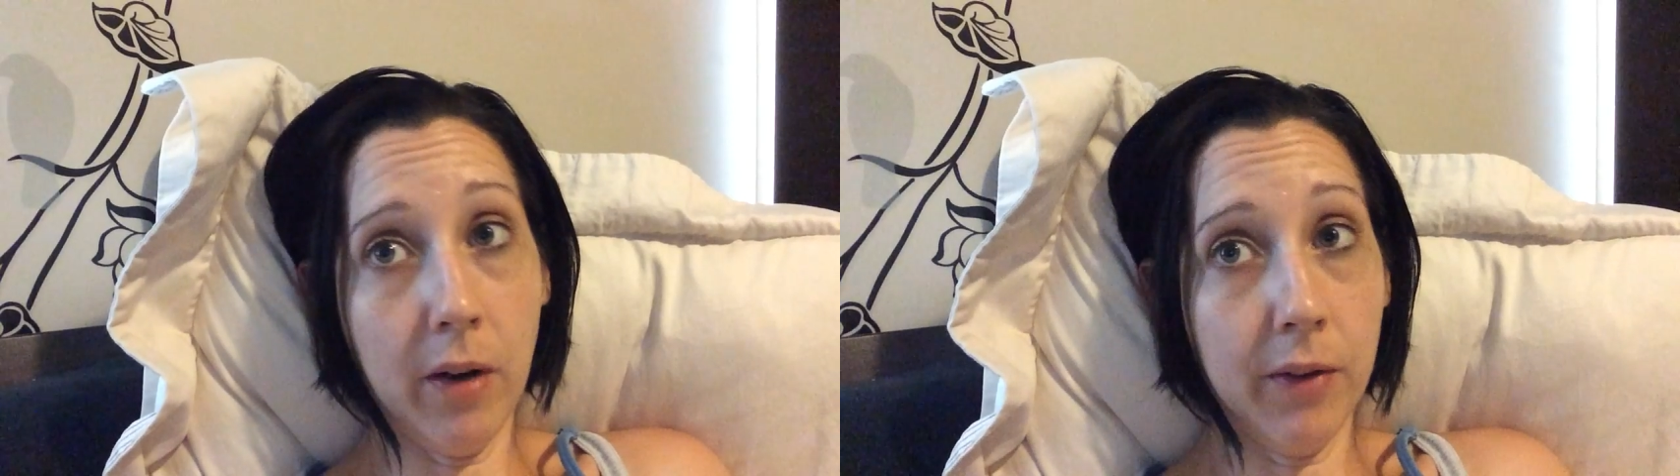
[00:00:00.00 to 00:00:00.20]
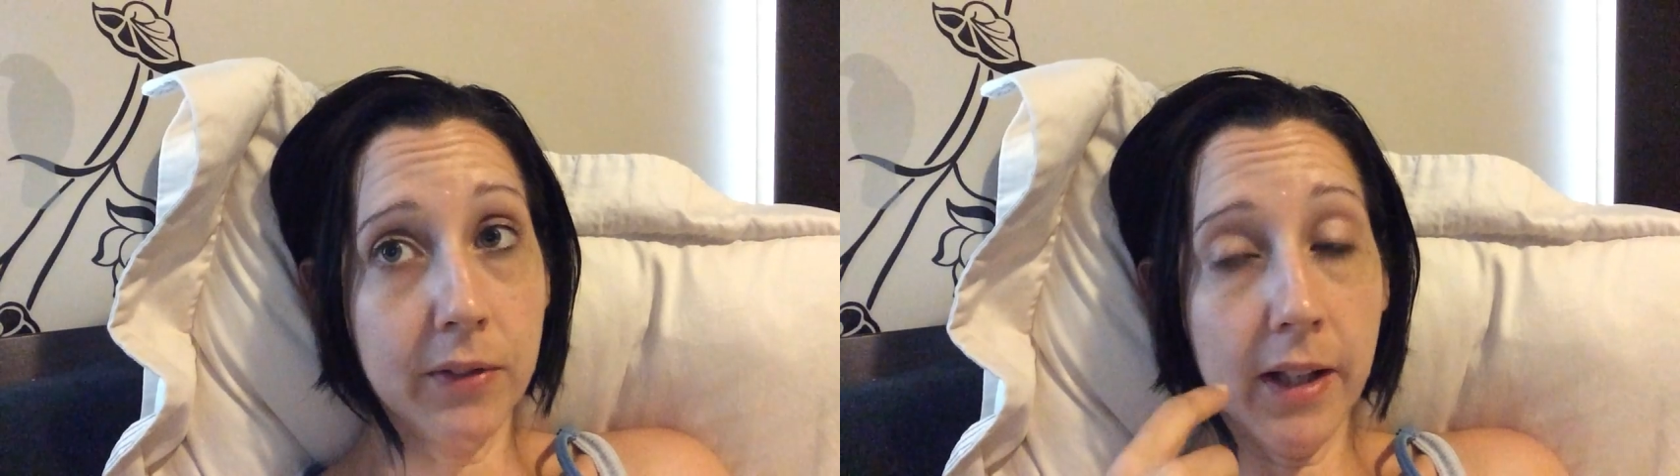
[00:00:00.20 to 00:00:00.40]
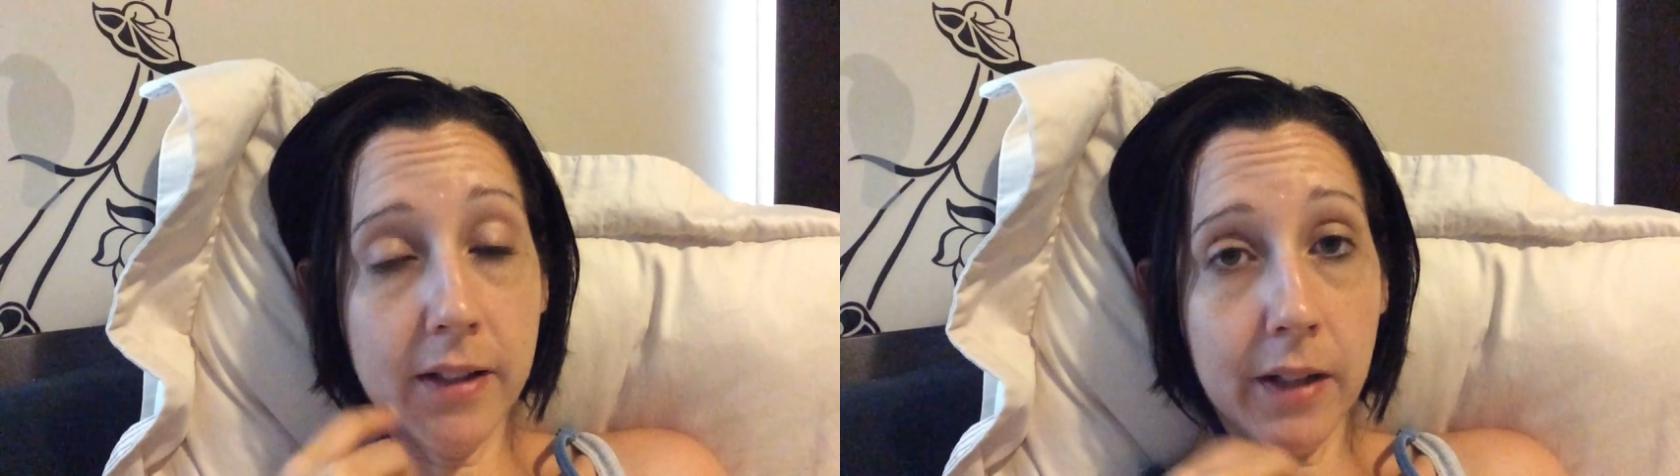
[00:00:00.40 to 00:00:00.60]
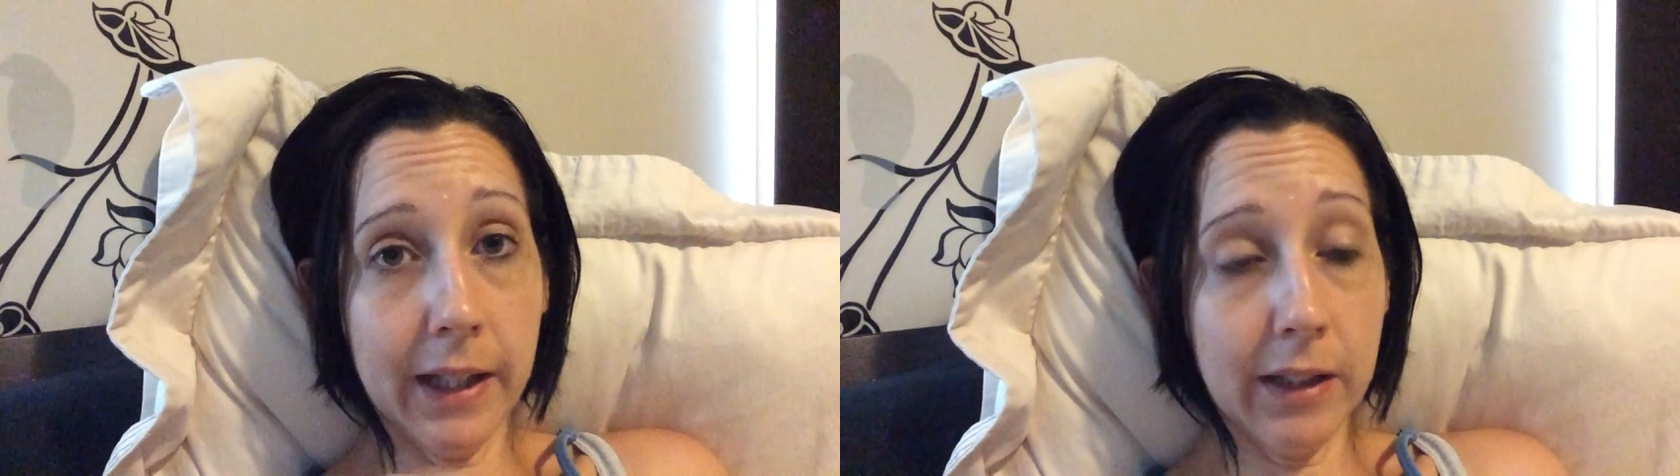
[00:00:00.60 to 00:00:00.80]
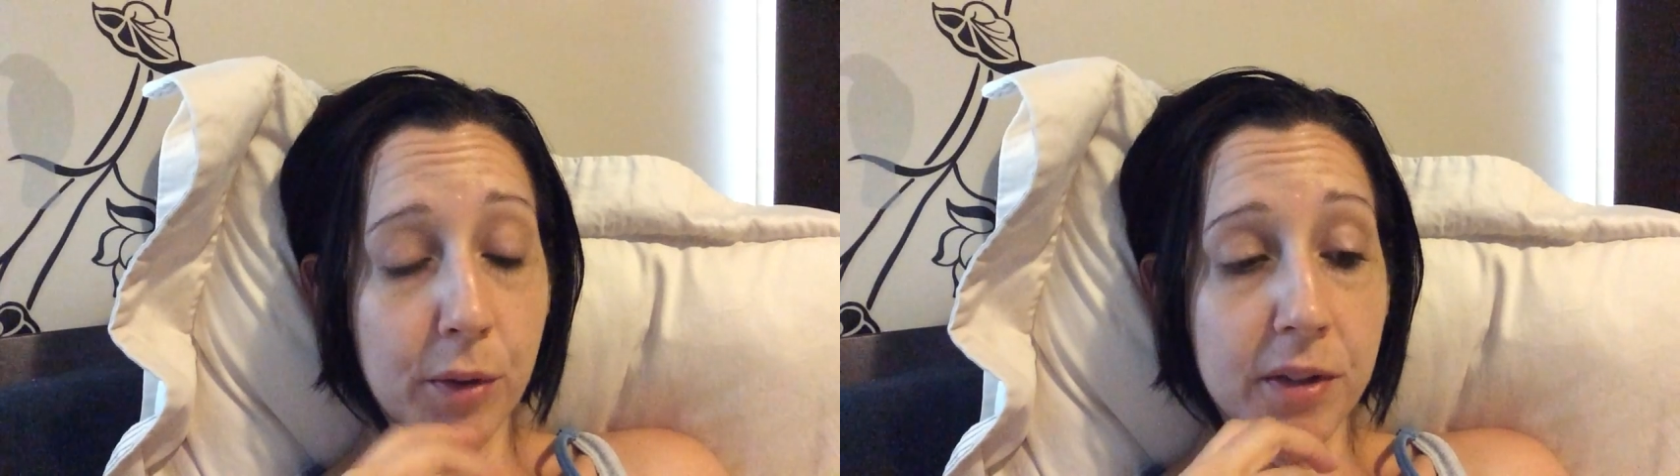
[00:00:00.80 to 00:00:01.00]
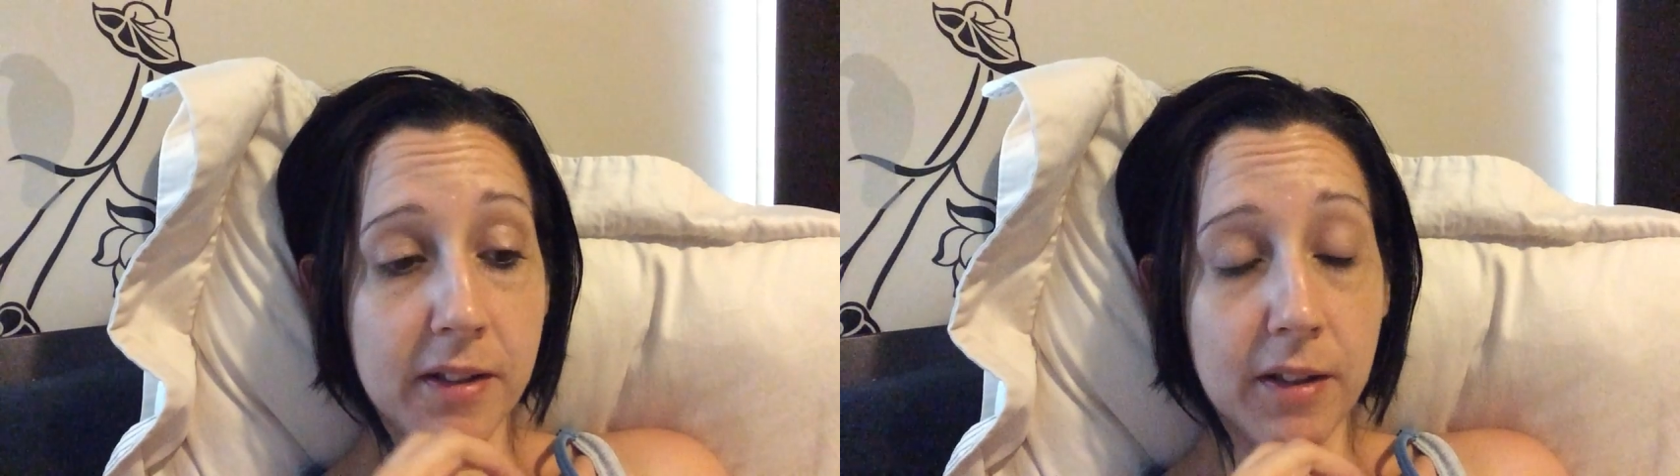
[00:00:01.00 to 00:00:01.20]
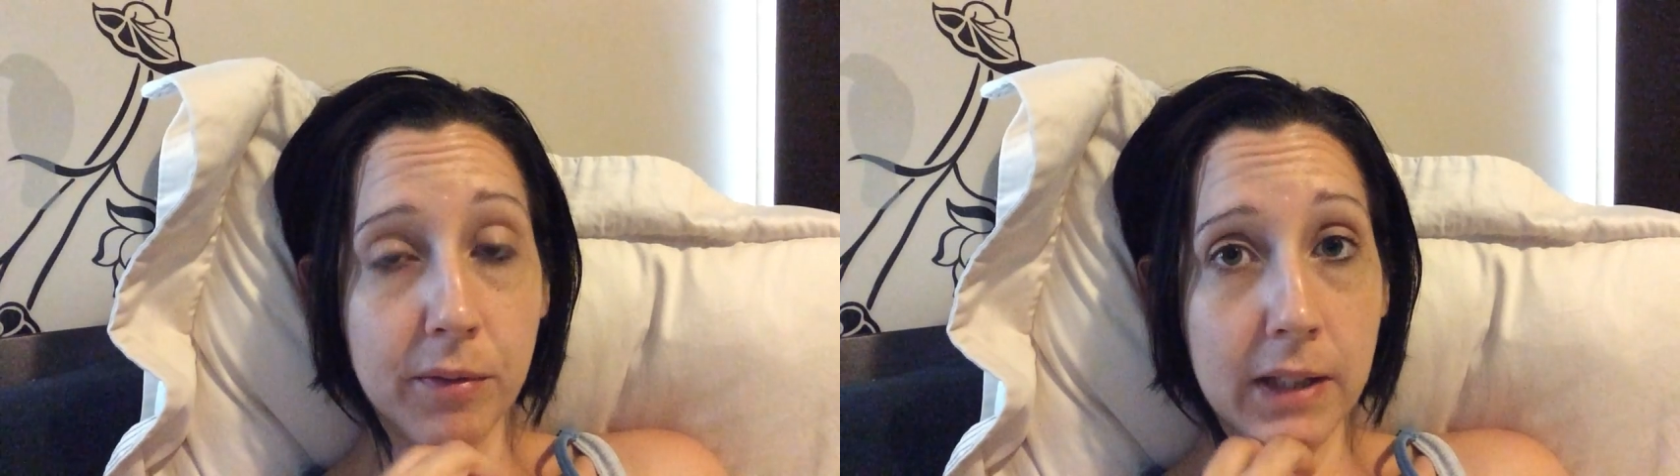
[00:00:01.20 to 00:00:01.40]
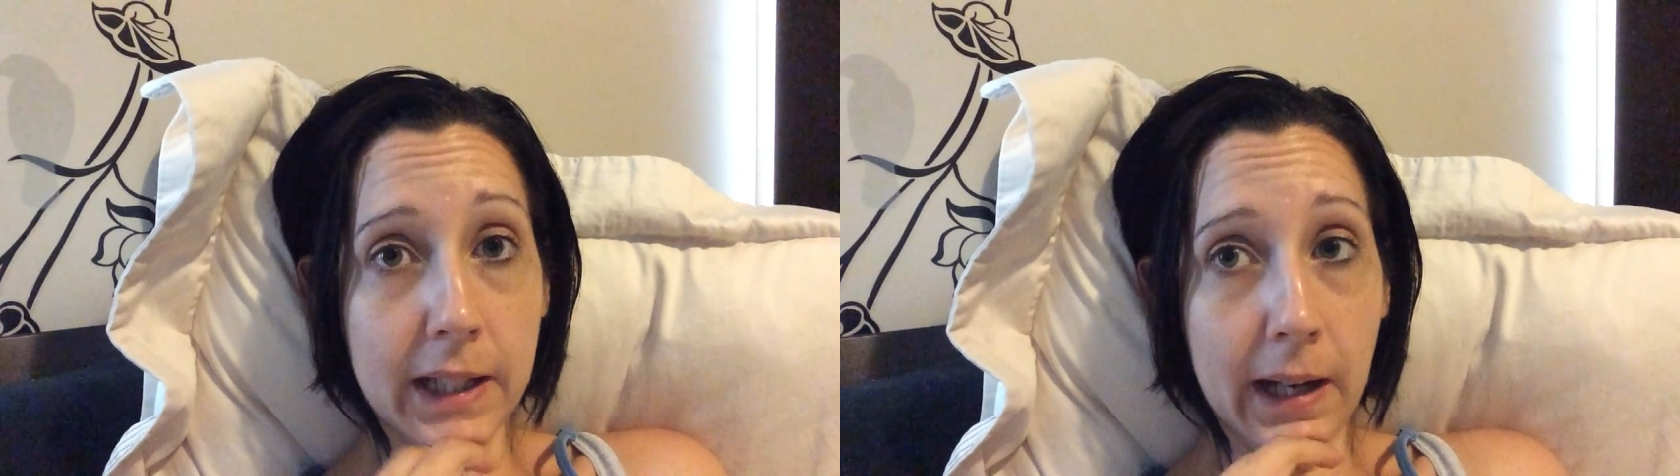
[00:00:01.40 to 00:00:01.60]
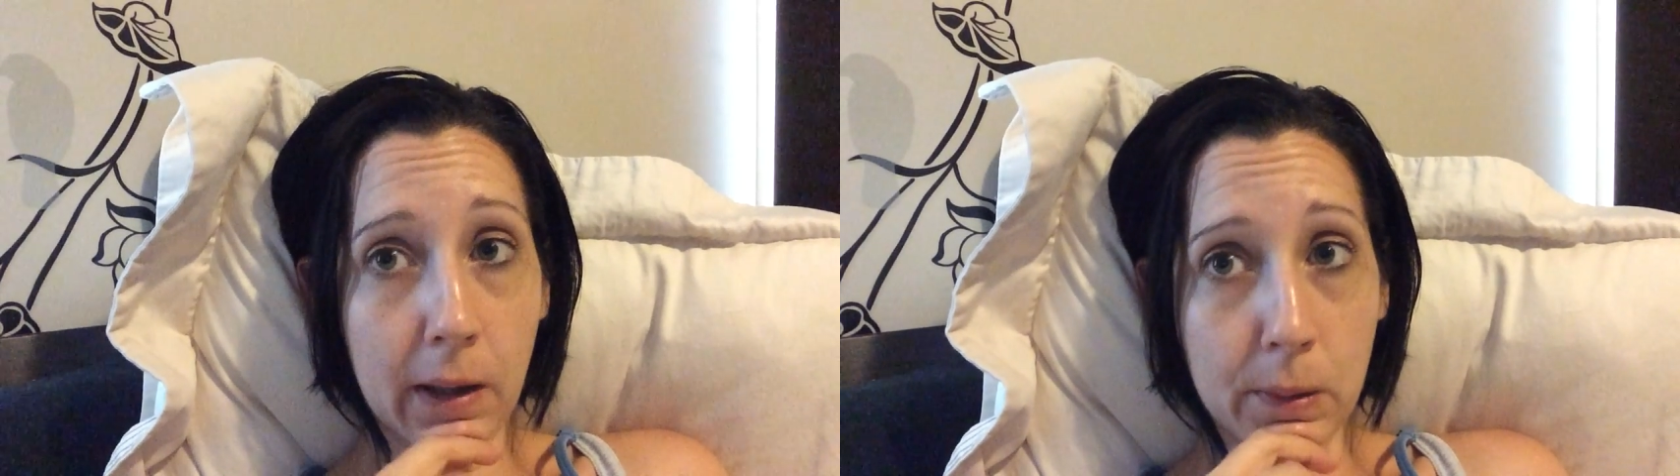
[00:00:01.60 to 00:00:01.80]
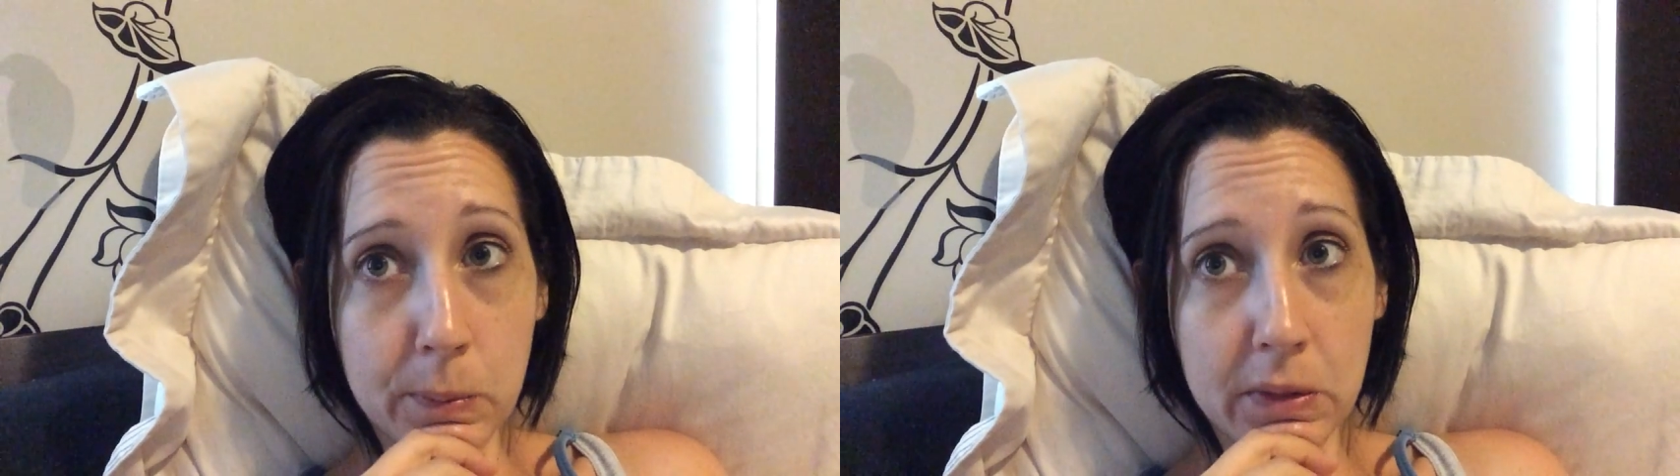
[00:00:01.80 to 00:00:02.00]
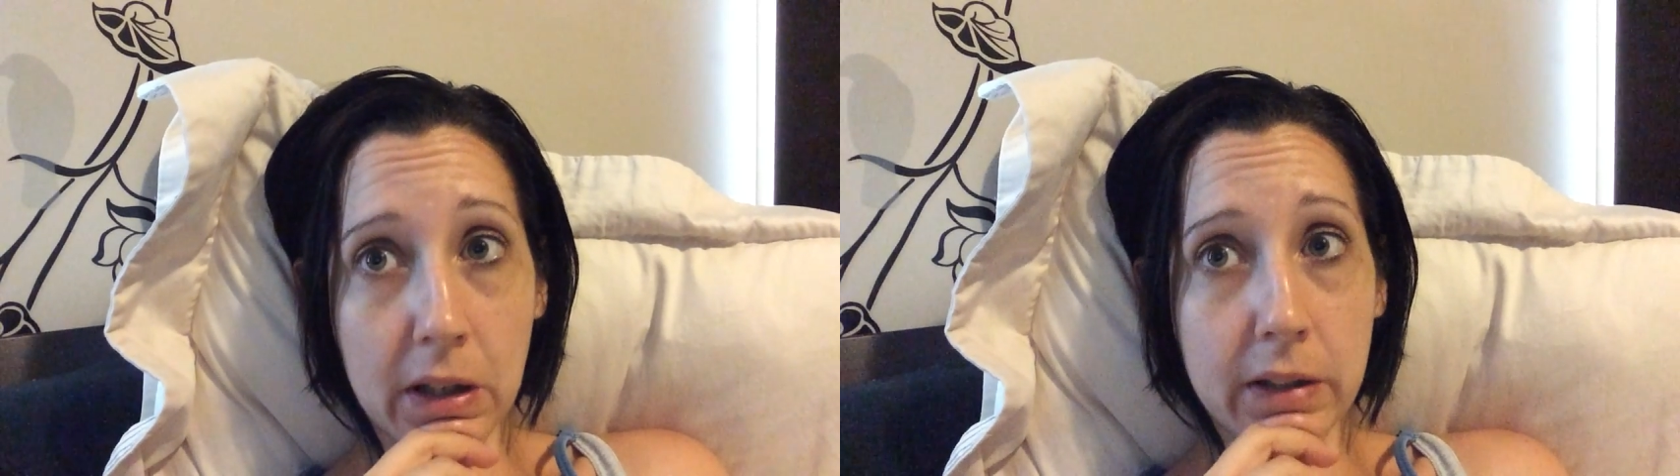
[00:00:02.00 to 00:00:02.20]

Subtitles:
After that diagnosis, it really helped.